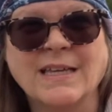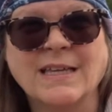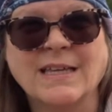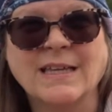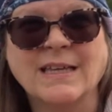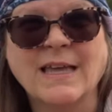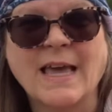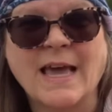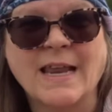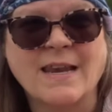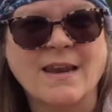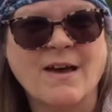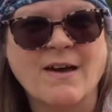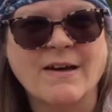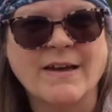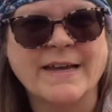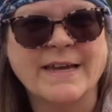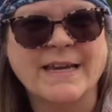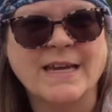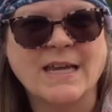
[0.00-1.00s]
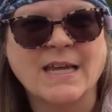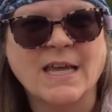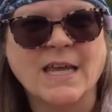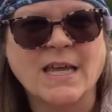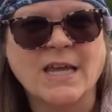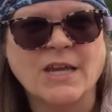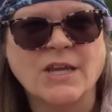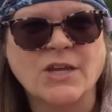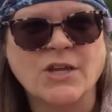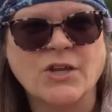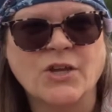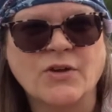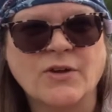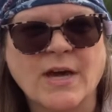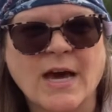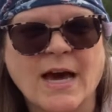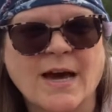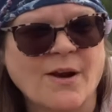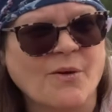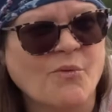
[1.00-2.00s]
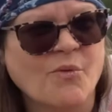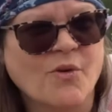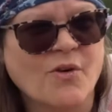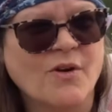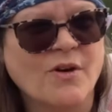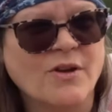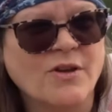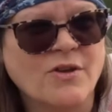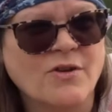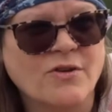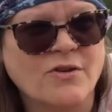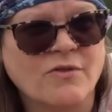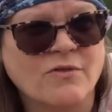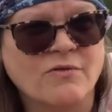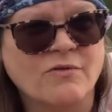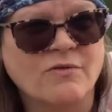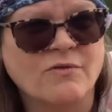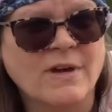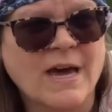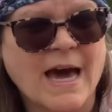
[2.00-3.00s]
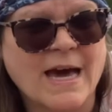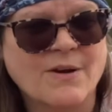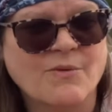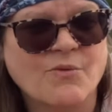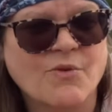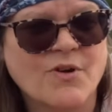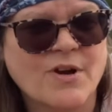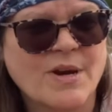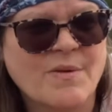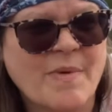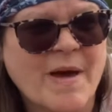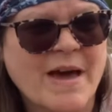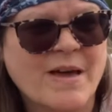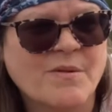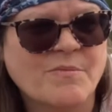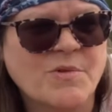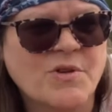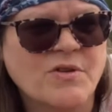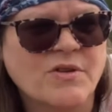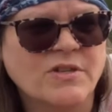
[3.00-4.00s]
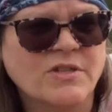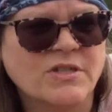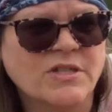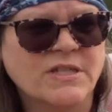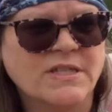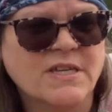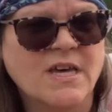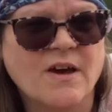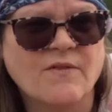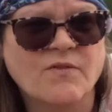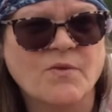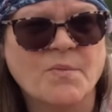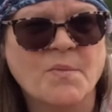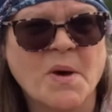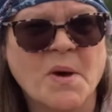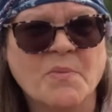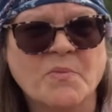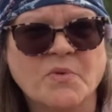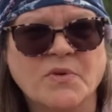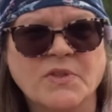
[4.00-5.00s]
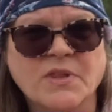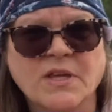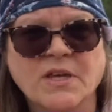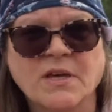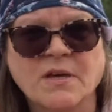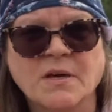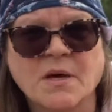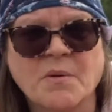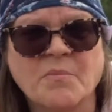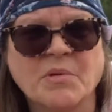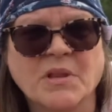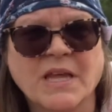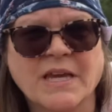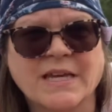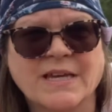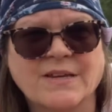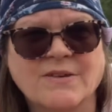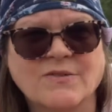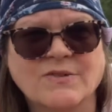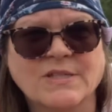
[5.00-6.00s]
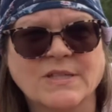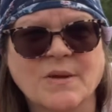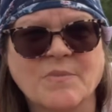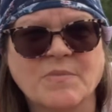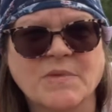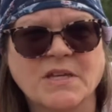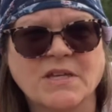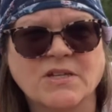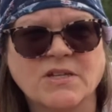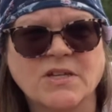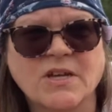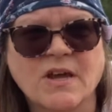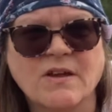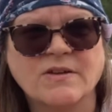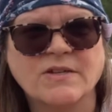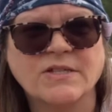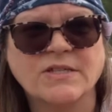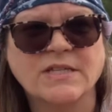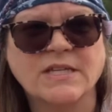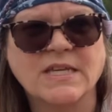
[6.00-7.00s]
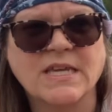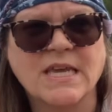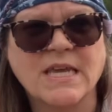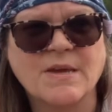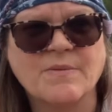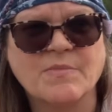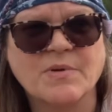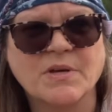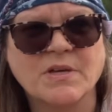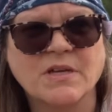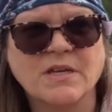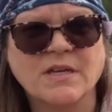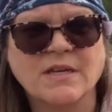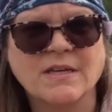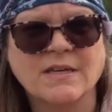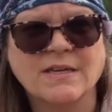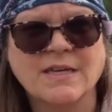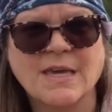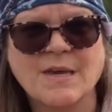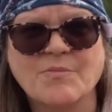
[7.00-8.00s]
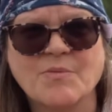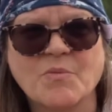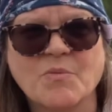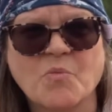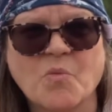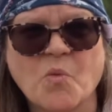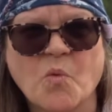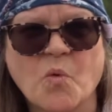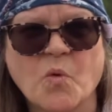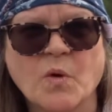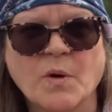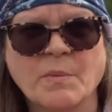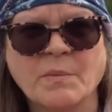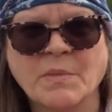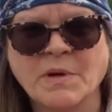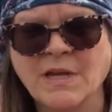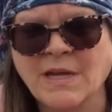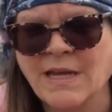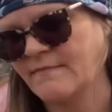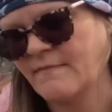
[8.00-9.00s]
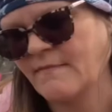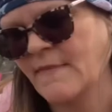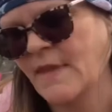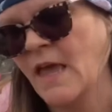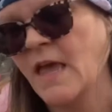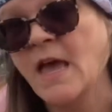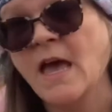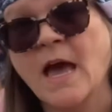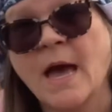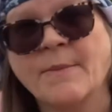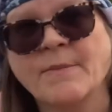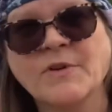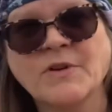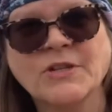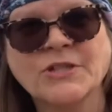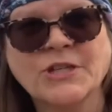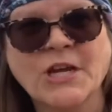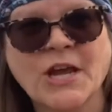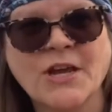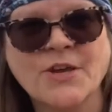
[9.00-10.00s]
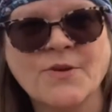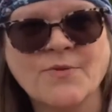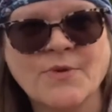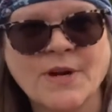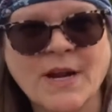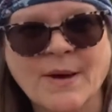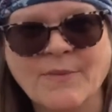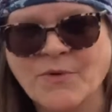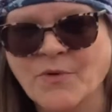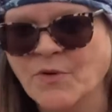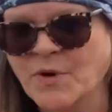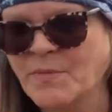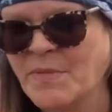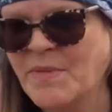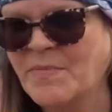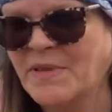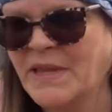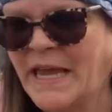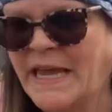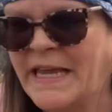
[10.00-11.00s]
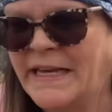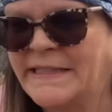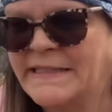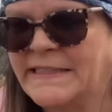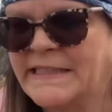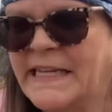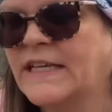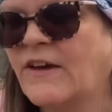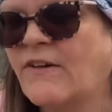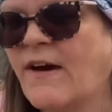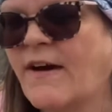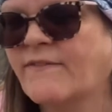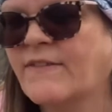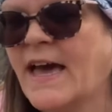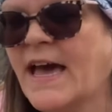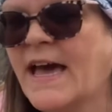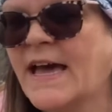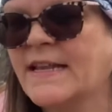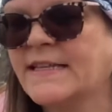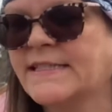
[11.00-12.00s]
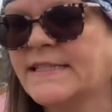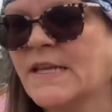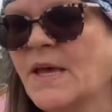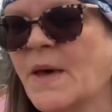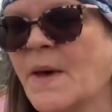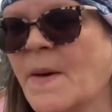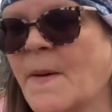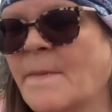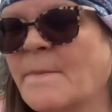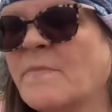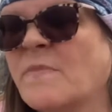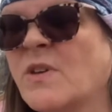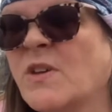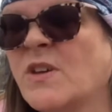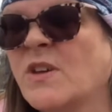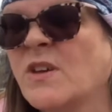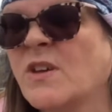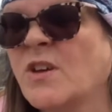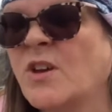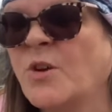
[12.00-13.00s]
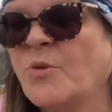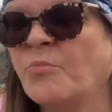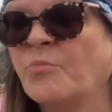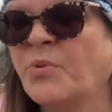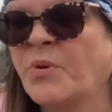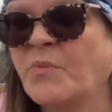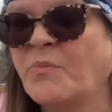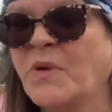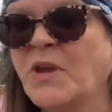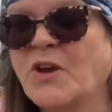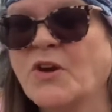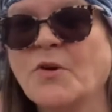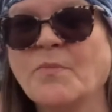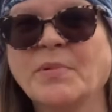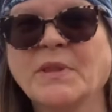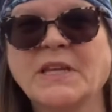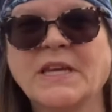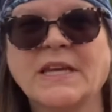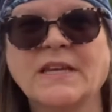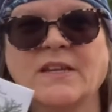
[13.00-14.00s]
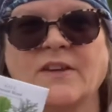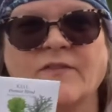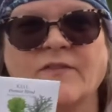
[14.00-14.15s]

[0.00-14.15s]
at night, and you're kind of worried about them, you can just cover them up with a blanket or something, you know, just to keep them warm. I'm going to show you what I'm going to be planting today. I've got some Premier blend of